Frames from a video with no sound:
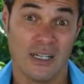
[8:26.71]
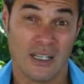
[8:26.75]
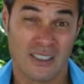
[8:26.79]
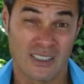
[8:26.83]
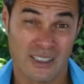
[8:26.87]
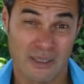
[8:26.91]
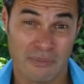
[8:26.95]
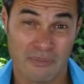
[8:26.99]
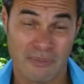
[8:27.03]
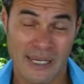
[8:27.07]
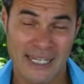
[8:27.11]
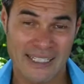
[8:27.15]

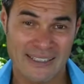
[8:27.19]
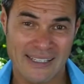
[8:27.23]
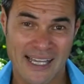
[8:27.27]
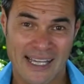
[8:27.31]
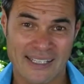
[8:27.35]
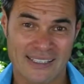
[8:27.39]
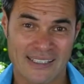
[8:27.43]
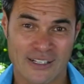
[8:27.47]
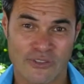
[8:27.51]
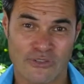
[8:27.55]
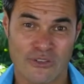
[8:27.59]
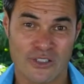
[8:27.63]
to make
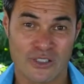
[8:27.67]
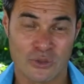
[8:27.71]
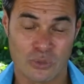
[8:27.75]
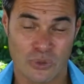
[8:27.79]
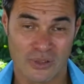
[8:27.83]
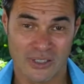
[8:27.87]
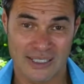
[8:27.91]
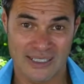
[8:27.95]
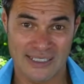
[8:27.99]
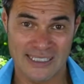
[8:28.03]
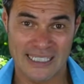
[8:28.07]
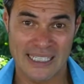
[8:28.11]
that difference with
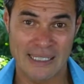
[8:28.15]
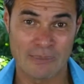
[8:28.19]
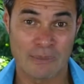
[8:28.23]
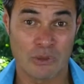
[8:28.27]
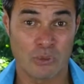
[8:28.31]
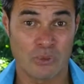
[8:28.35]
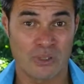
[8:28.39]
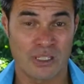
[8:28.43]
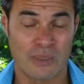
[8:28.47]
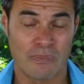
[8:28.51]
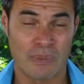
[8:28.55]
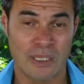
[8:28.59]
the team and
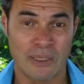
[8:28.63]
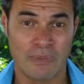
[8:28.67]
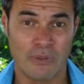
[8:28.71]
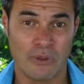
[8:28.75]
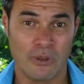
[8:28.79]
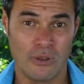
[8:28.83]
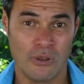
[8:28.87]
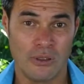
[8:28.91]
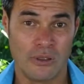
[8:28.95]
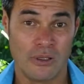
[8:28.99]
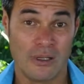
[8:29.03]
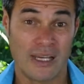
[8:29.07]
with the
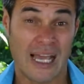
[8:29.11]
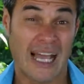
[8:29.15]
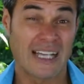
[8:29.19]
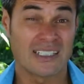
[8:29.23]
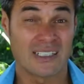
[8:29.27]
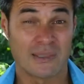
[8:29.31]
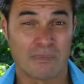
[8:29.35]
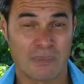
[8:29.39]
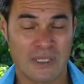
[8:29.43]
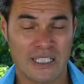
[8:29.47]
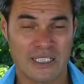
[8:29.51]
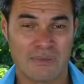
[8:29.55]
people as
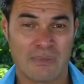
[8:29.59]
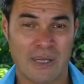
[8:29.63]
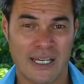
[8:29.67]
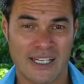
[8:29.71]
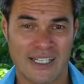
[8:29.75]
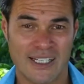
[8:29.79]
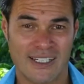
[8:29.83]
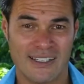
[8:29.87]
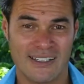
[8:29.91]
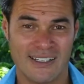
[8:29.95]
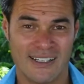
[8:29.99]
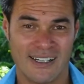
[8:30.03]
the
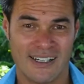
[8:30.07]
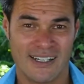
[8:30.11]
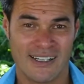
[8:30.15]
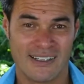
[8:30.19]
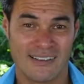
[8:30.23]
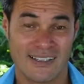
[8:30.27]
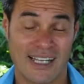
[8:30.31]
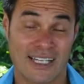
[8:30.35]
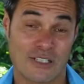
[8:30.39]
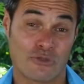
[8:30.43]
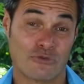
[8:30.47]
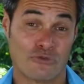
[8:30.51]
peacemaker,
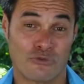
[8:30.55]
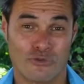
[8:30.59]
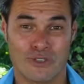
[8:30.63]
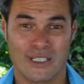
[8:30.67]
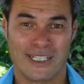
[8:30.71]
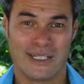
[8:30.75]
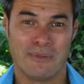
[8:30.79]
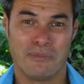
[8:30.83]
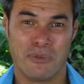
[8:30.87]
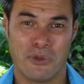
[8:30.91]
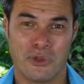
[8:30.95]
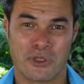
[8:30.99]
that's really
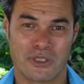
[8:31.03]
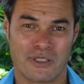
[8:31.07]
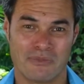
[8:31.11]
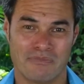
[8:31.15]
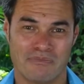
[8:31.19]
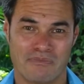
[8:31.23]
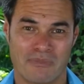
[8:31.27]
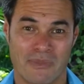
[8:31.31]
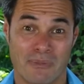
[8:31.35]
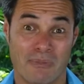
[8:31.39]
important.